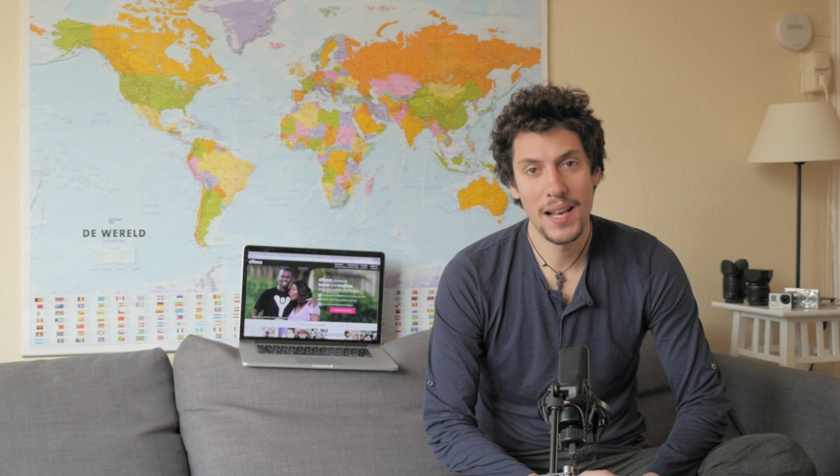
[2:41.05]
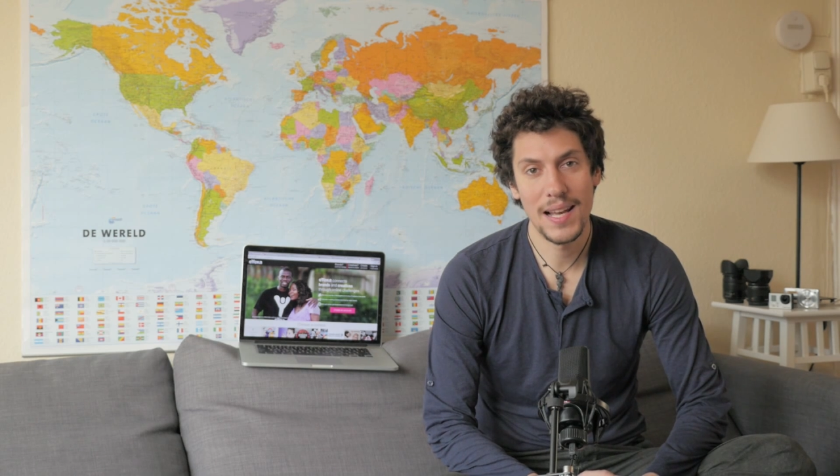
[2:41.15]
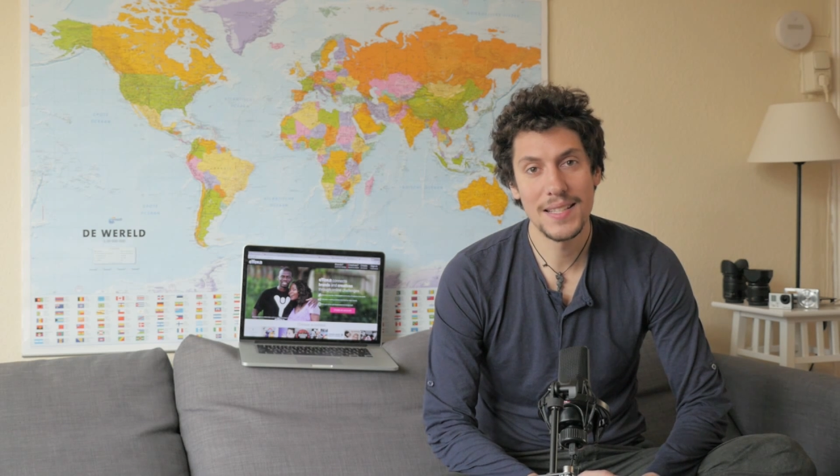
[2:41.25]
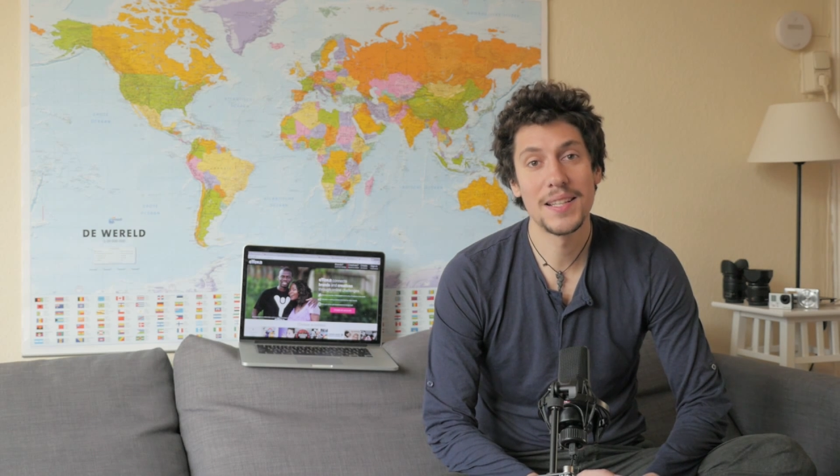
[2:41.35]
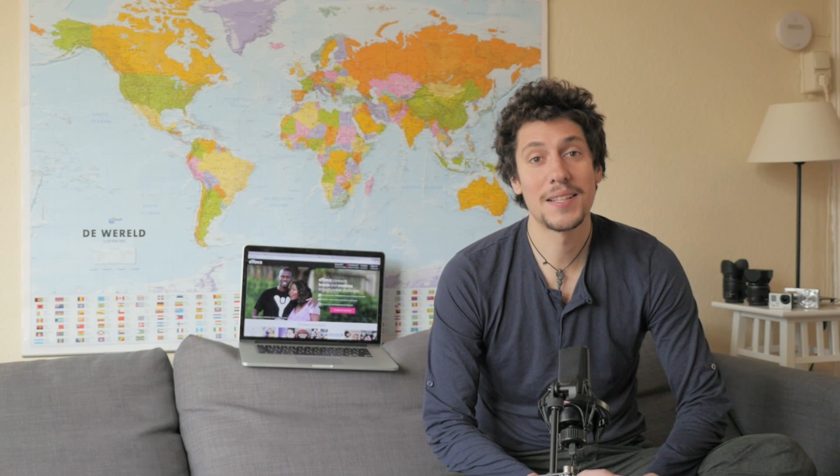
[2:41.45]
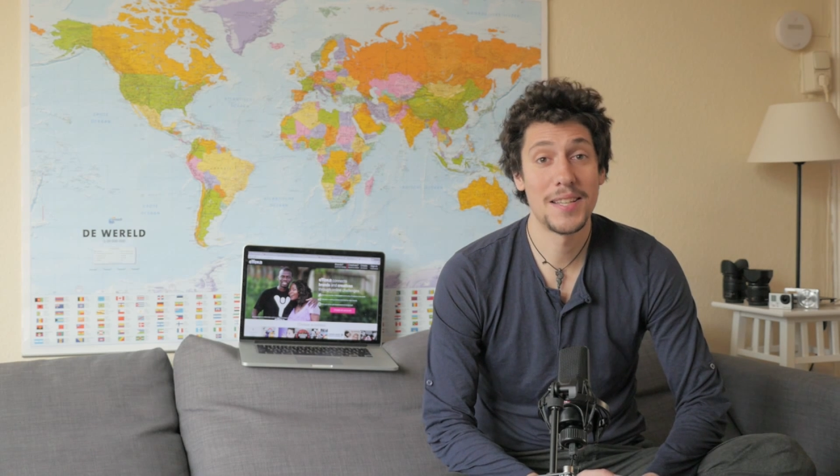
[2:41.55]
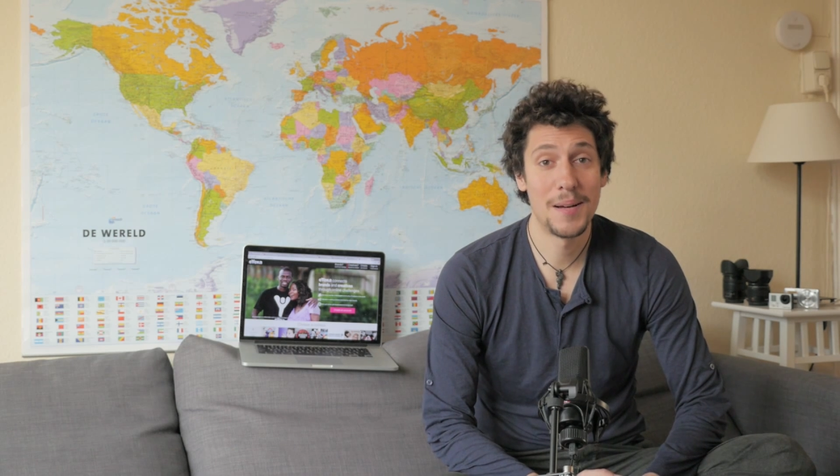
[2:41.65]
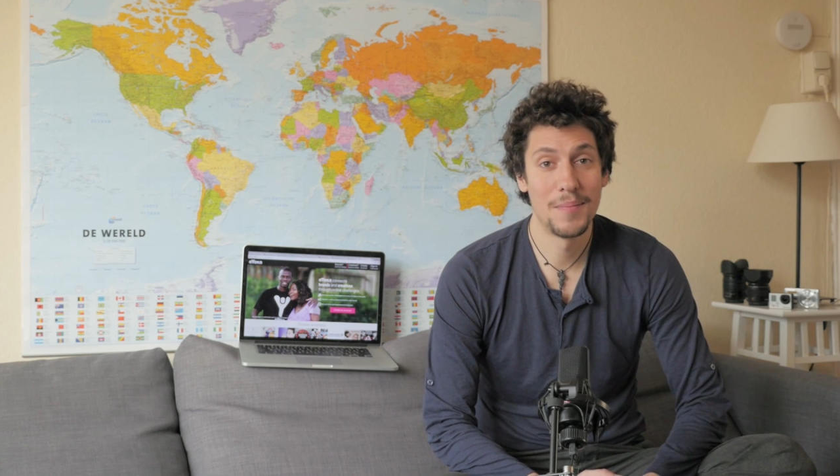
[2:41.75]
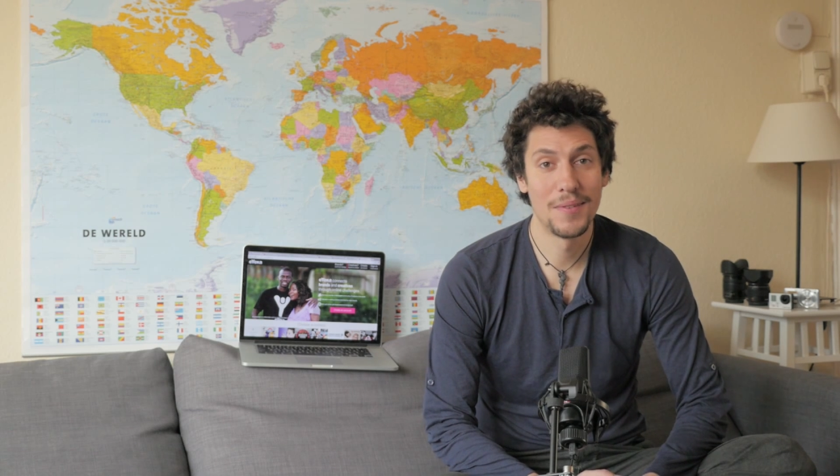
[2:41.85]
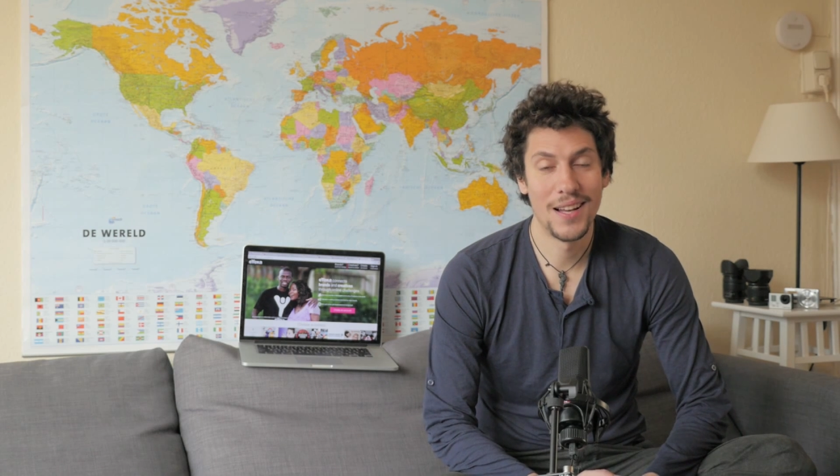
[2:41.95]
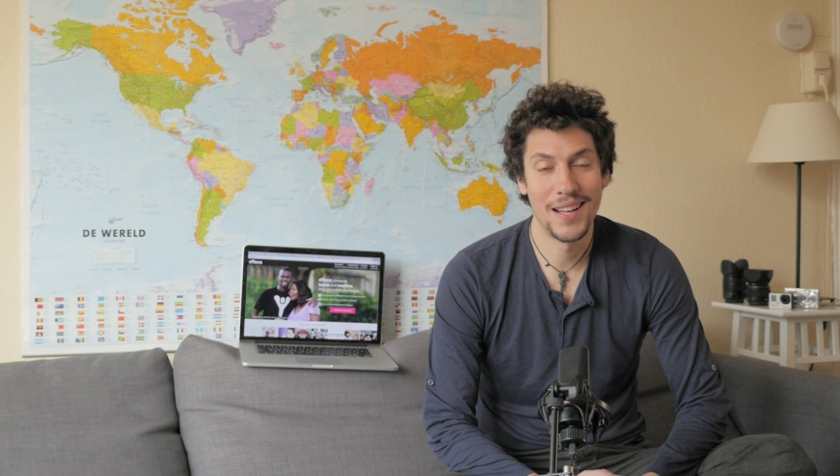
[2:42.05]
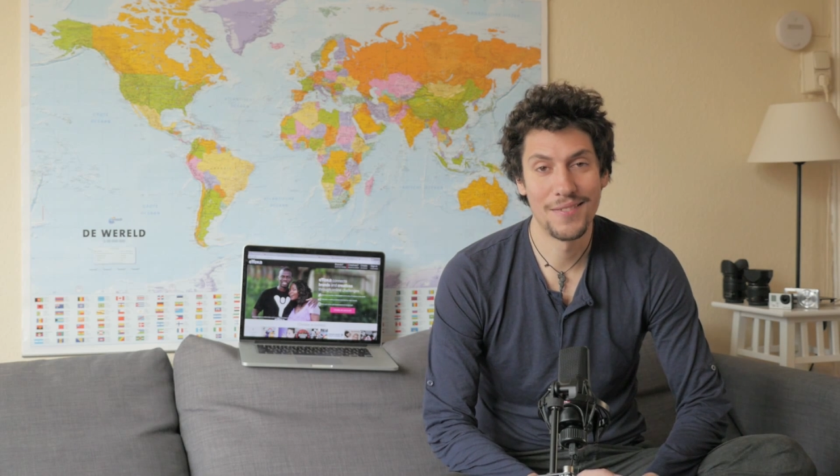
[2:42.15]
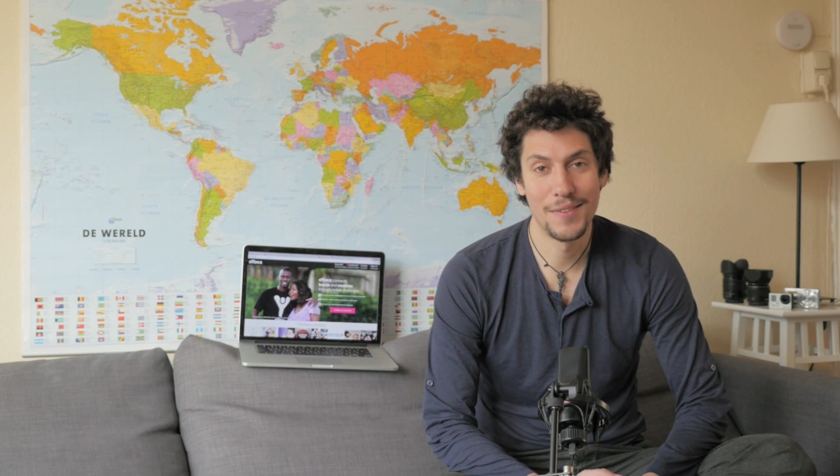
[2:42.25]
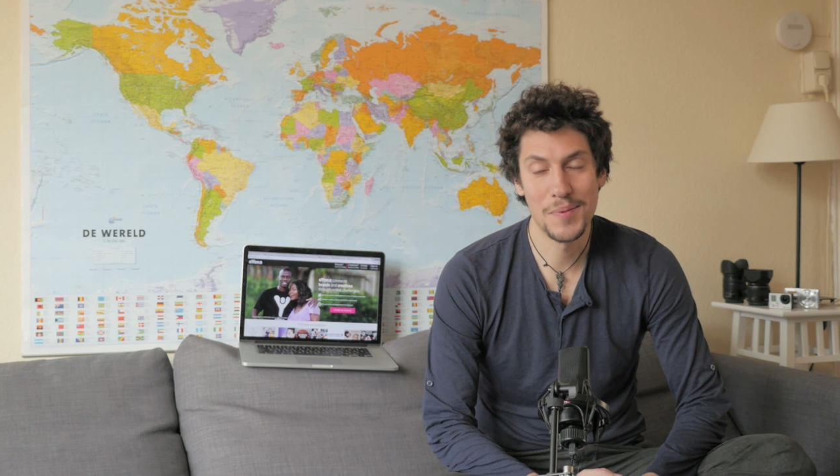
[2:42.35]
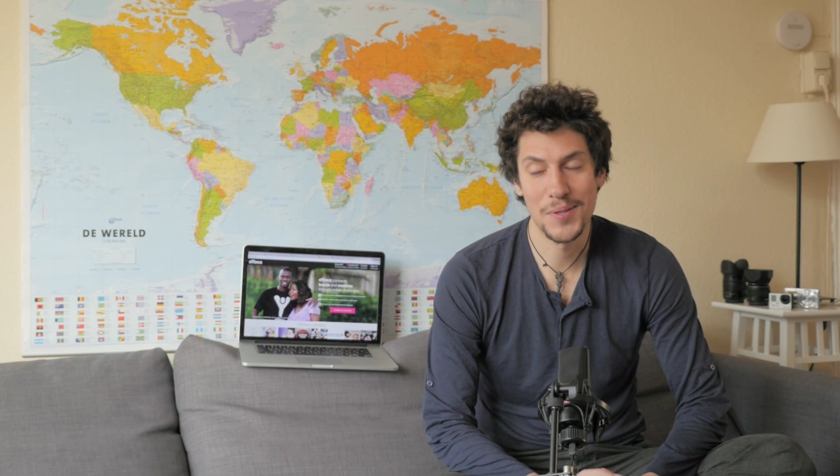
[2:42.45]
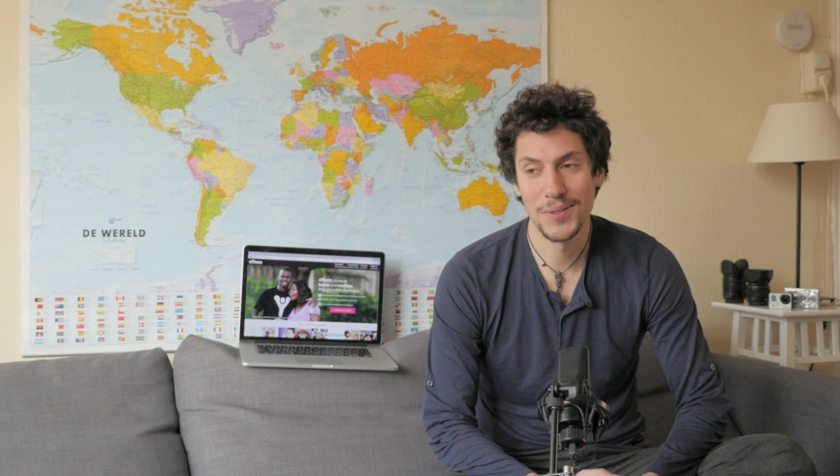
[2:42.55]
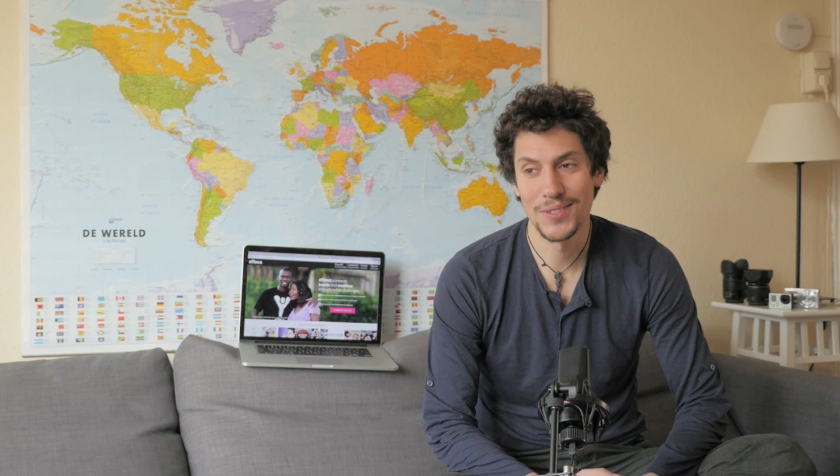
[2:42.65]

last exam at film school.